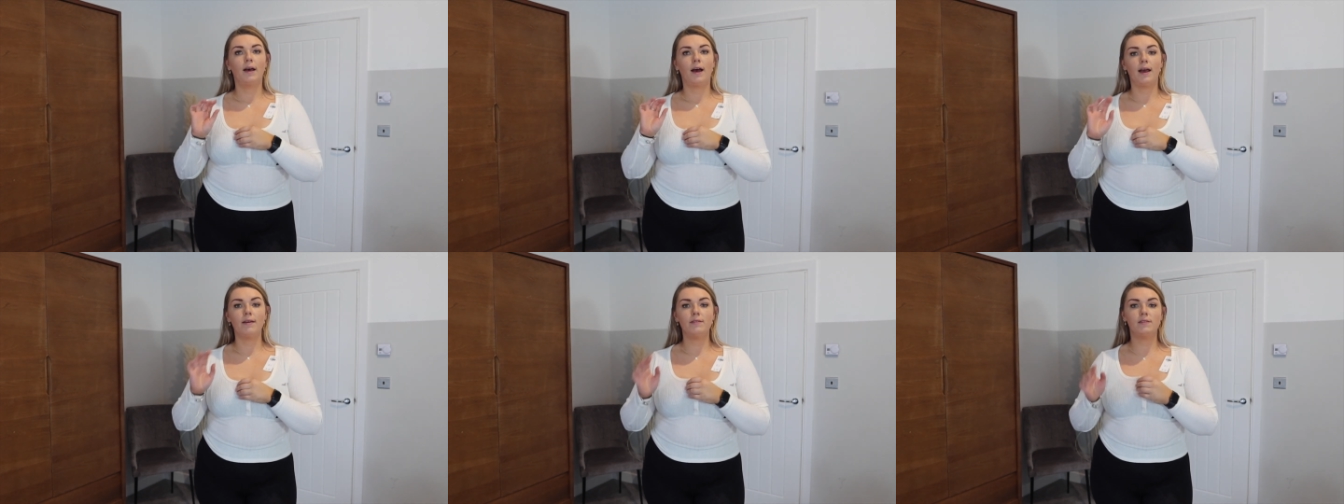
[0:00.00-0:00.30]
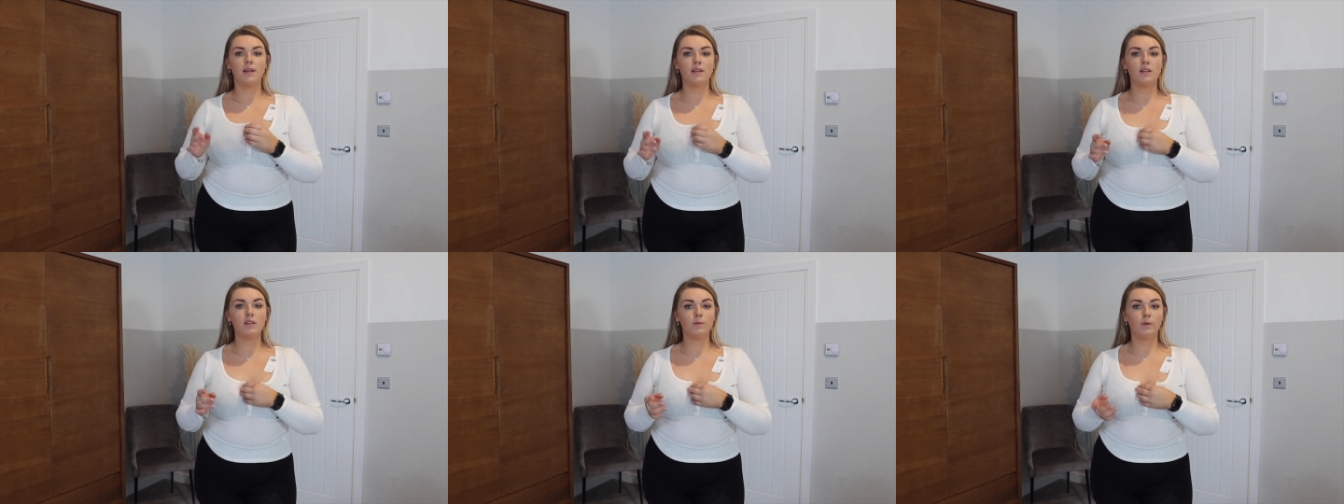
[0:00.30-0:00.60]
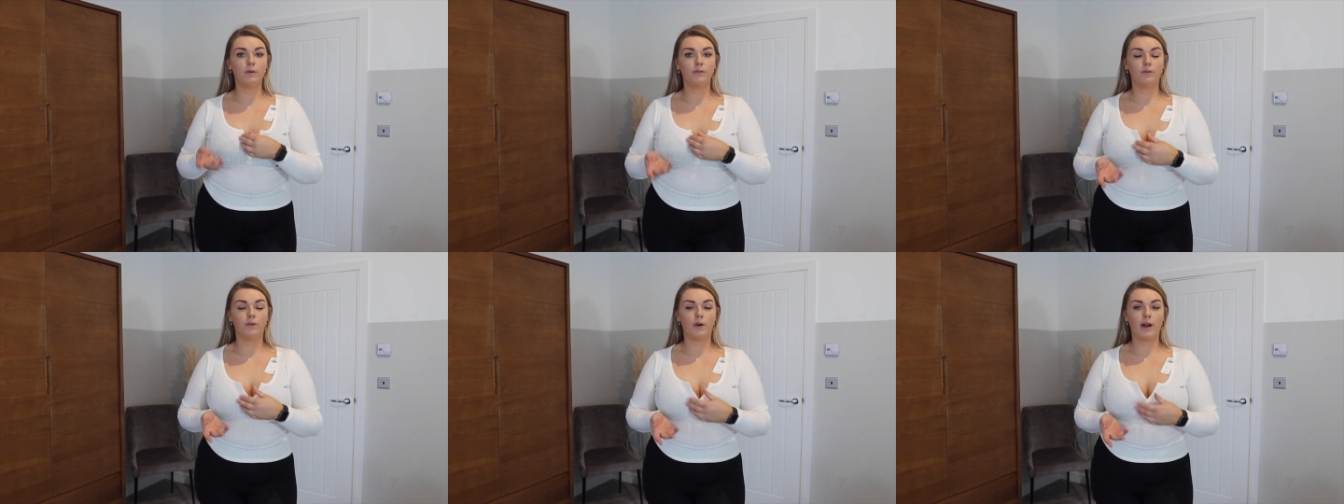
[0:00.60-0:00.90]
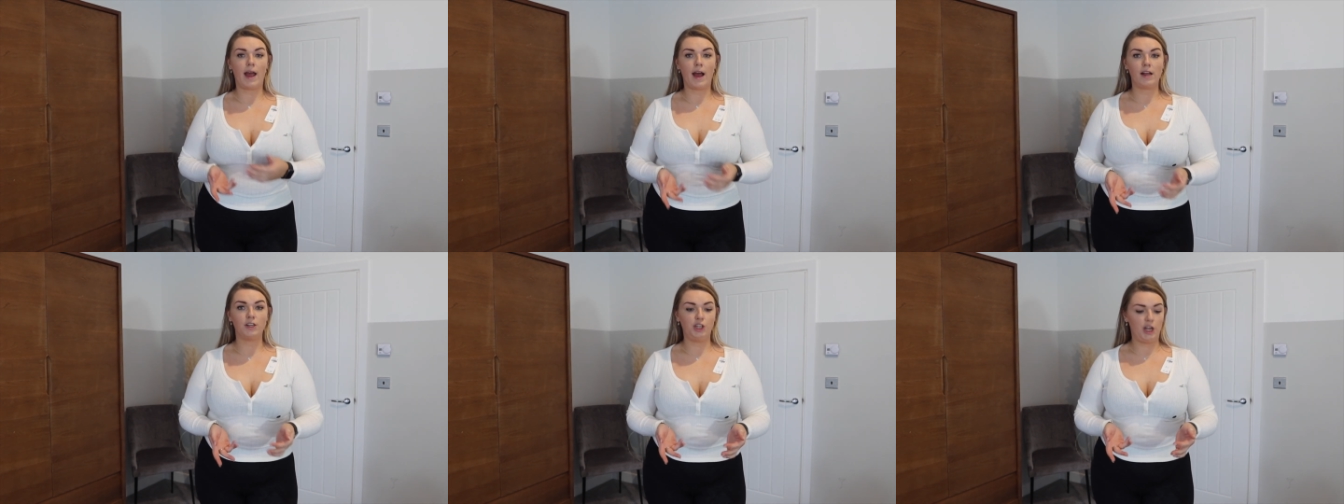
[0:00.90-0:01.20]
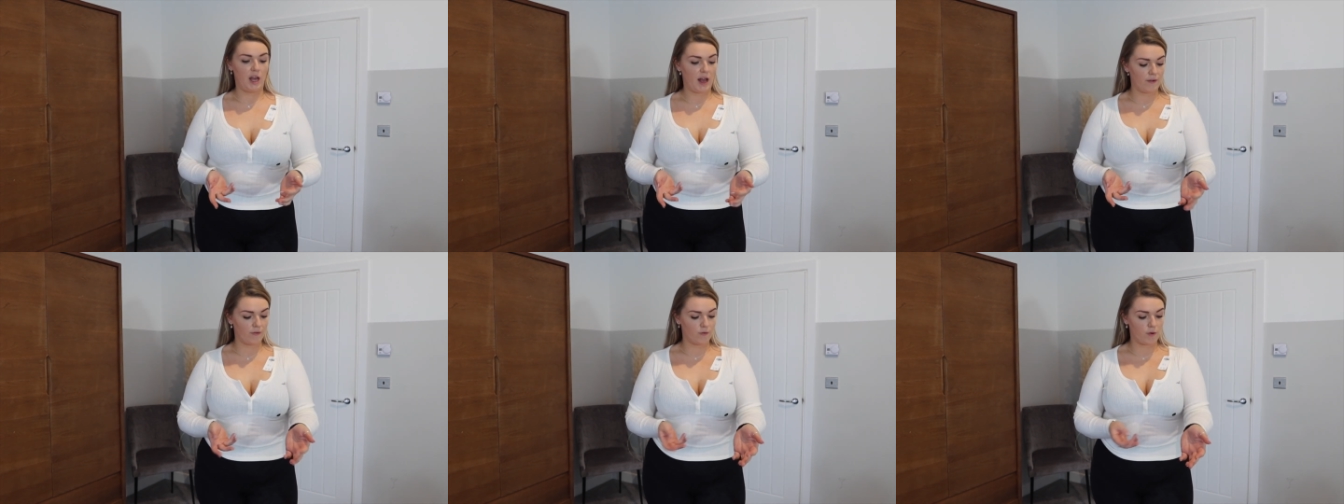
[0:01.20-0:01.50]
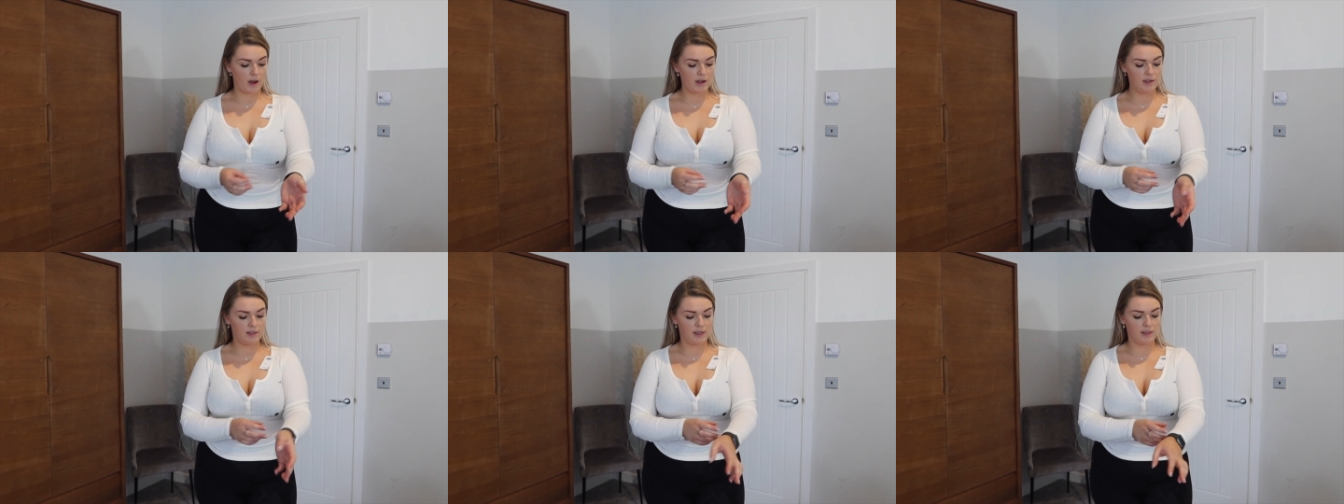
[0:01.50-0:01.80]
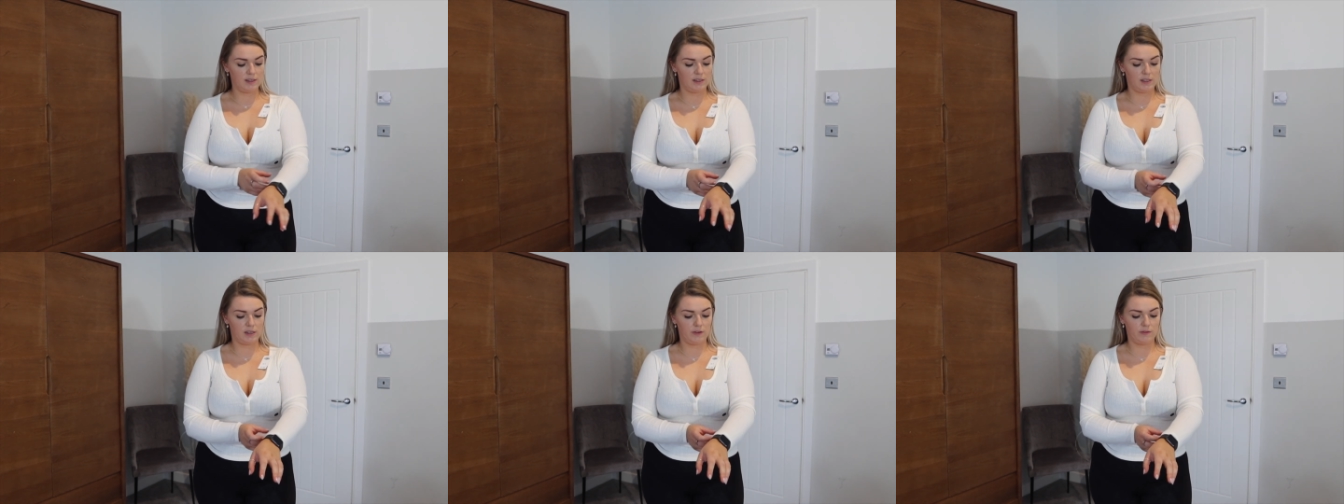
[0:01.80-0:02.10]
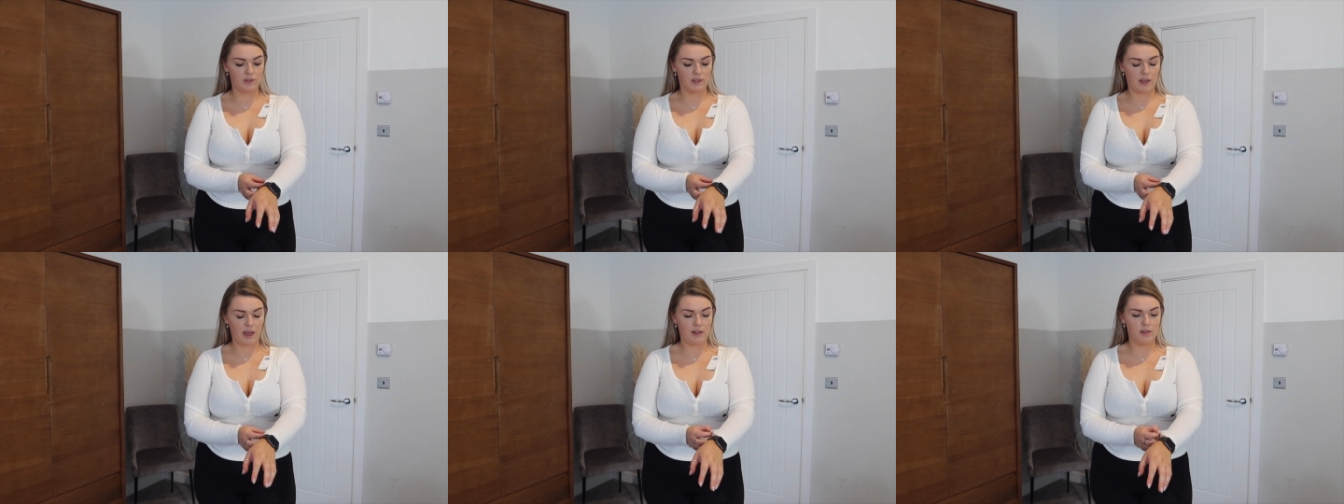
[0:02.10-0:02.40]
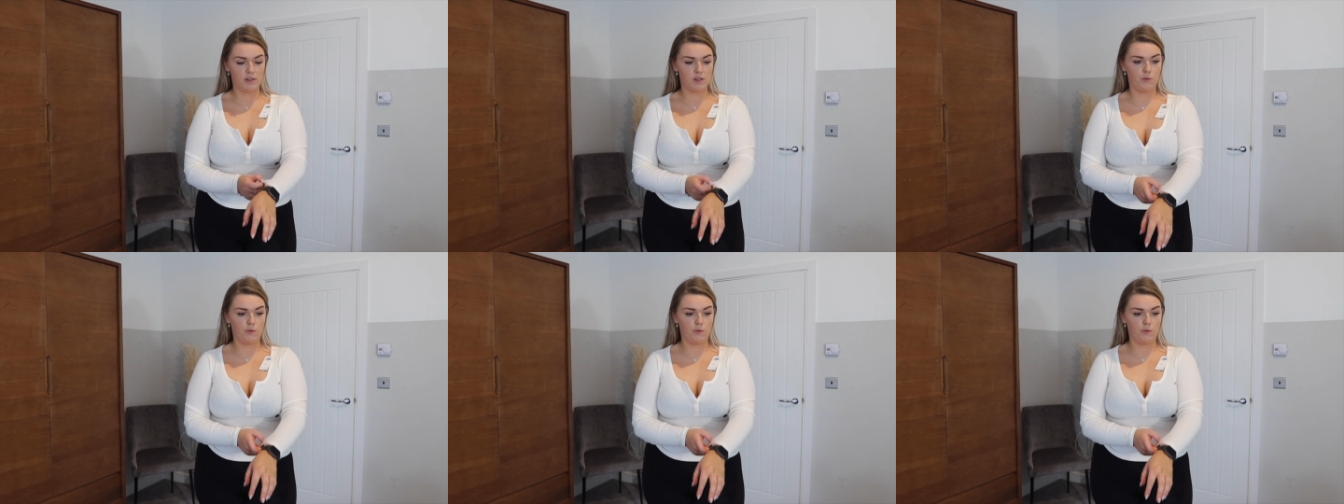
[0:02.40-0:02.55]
I've said this before, I actually have quite sensitive skin,